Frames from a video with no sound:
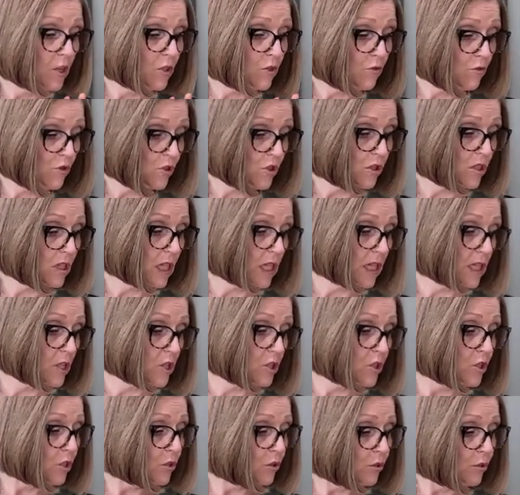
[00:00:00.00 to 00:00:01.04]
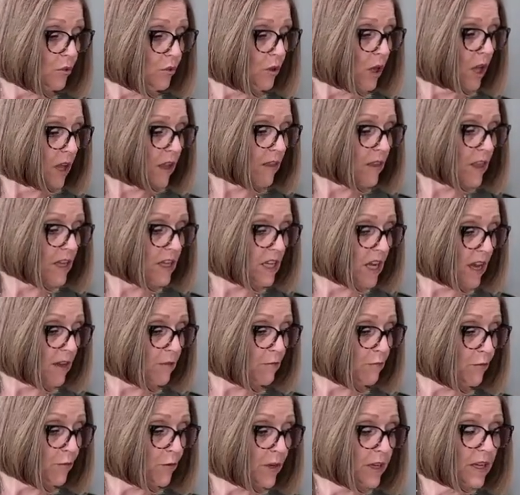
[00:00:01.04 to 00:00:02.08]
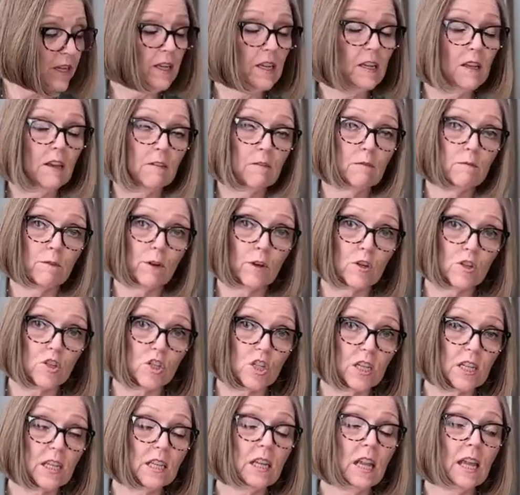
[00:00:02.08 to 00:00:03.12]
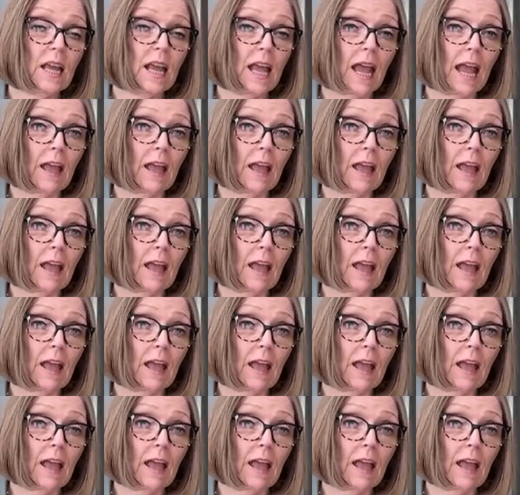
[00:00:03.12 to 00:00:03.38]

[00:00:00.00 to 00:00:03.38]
You should get two, the nut-free version,